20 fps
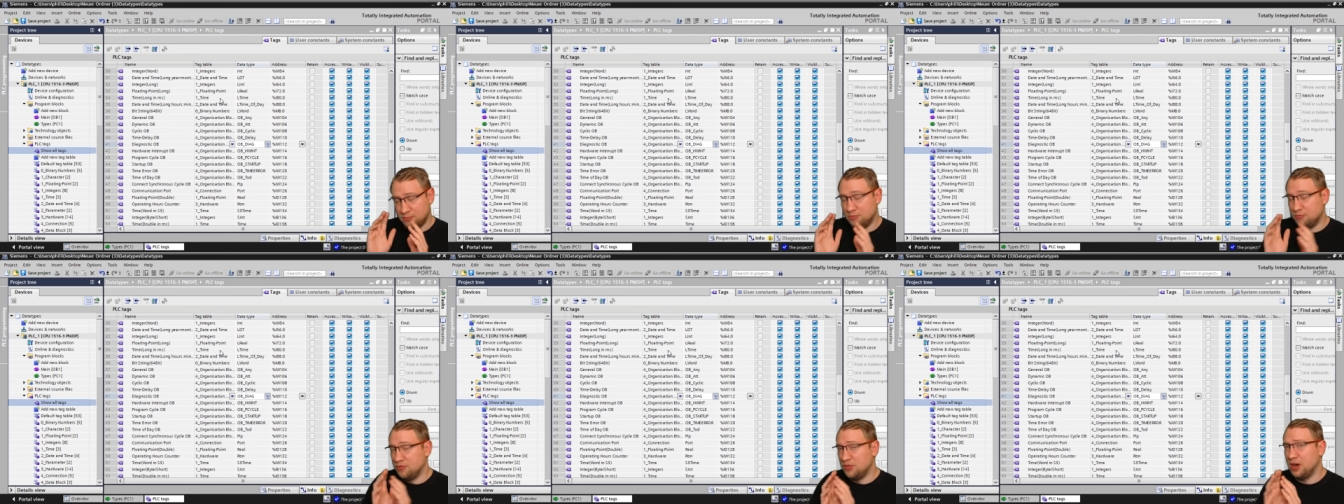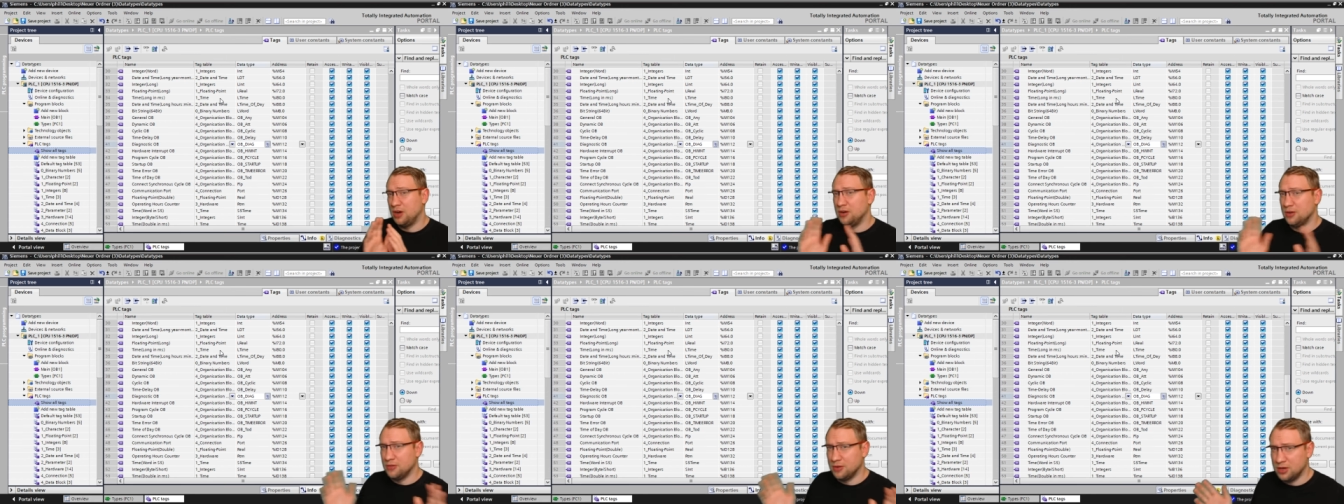
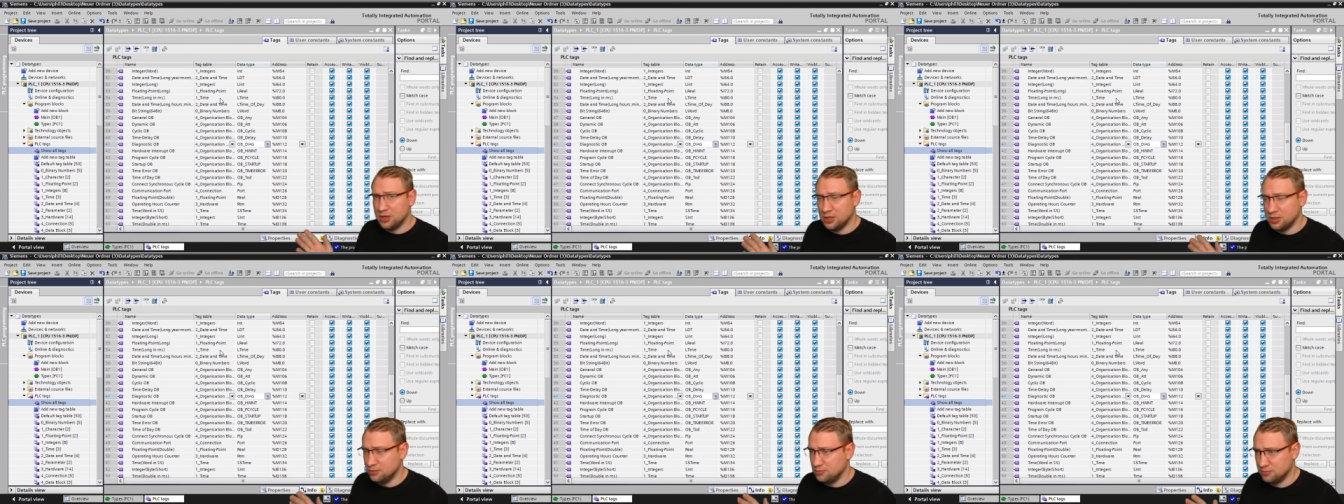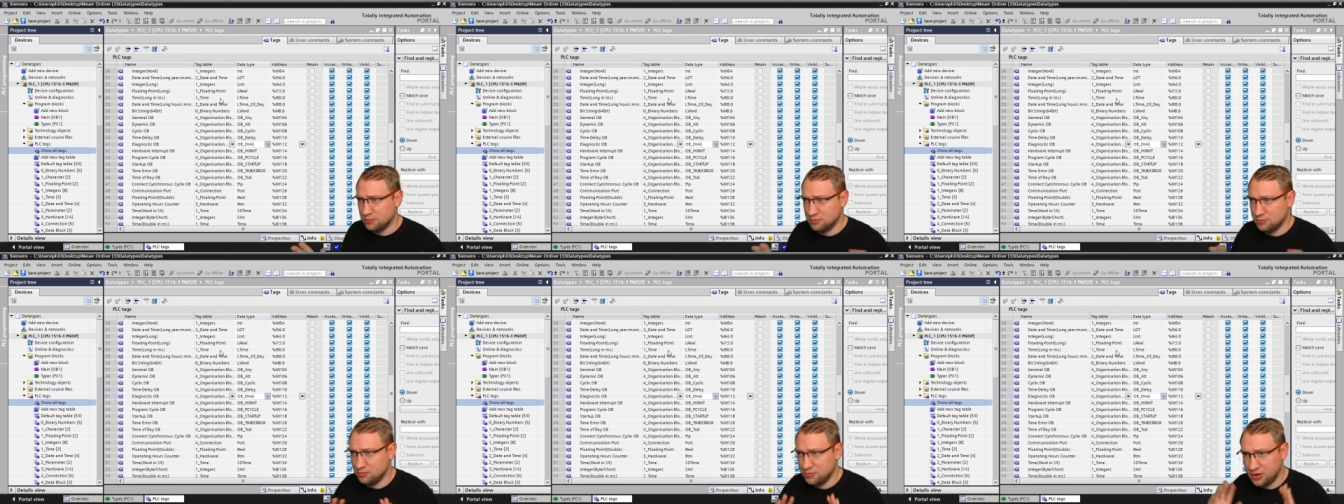Very, very,
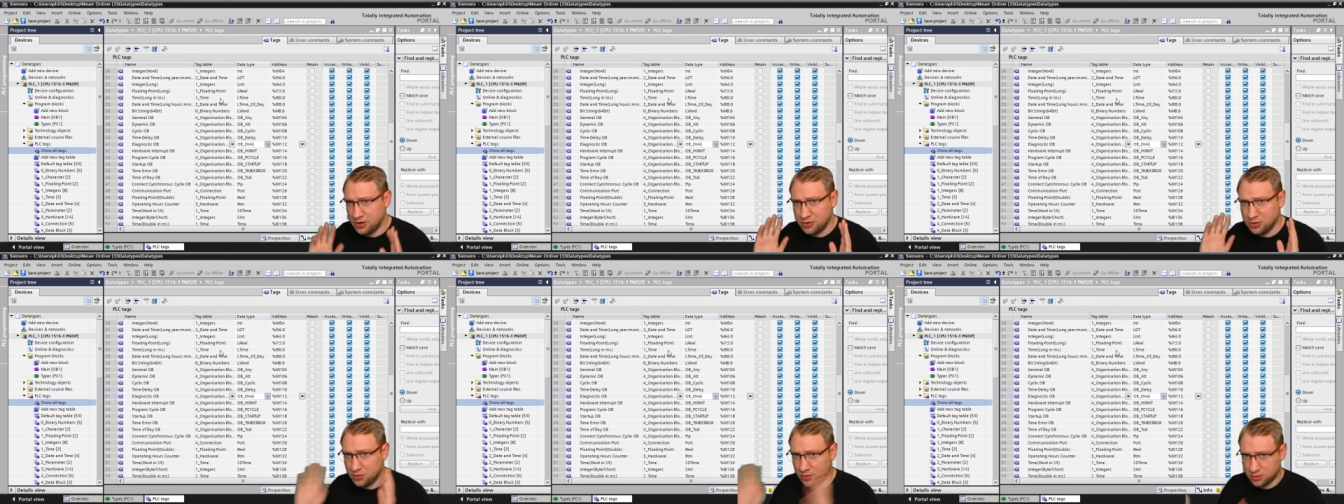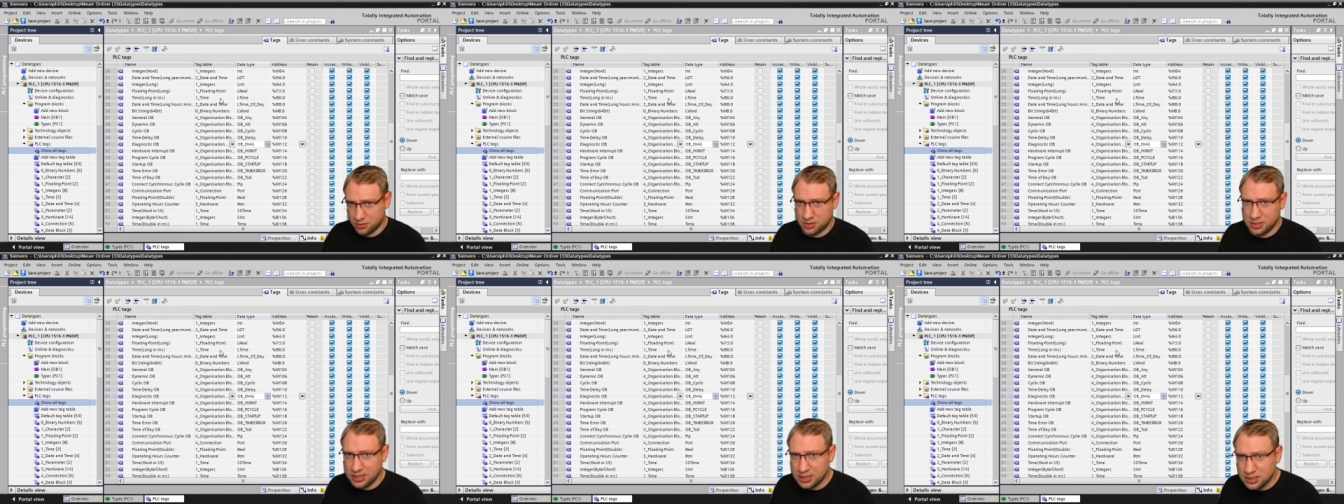very old
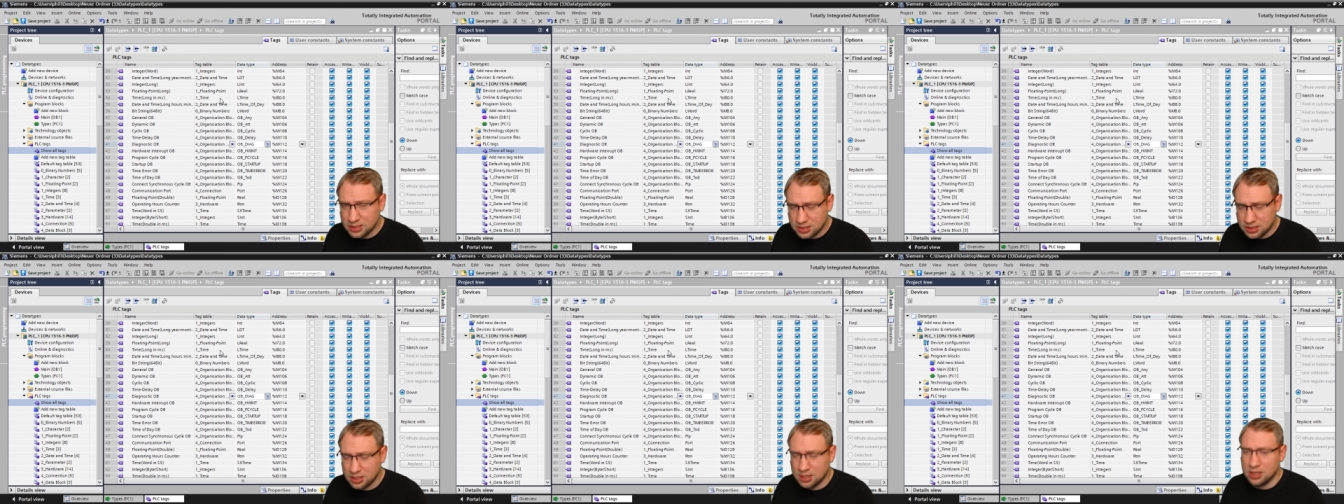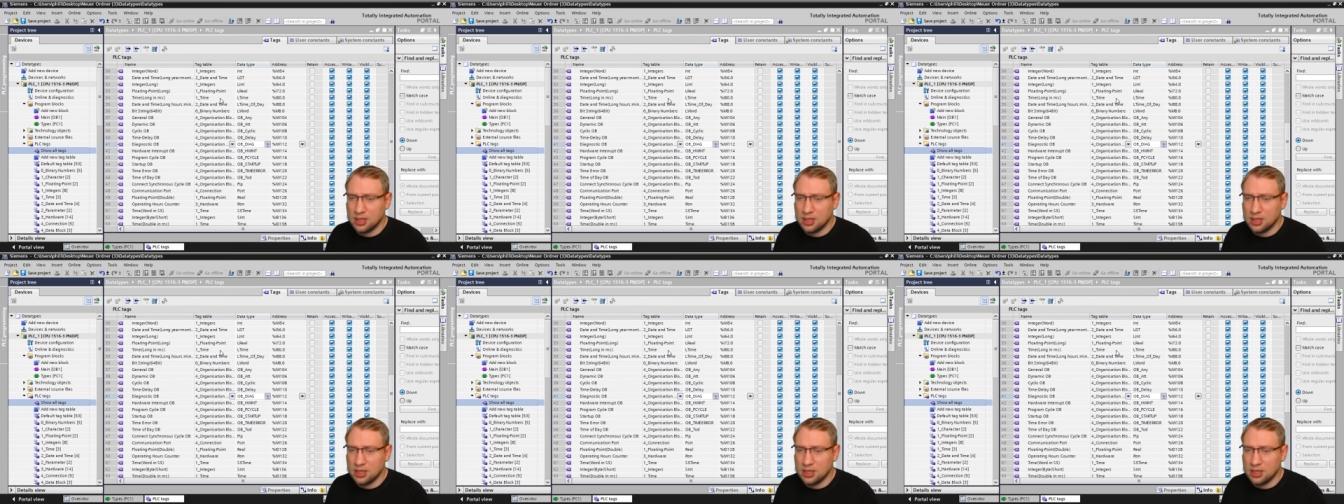things.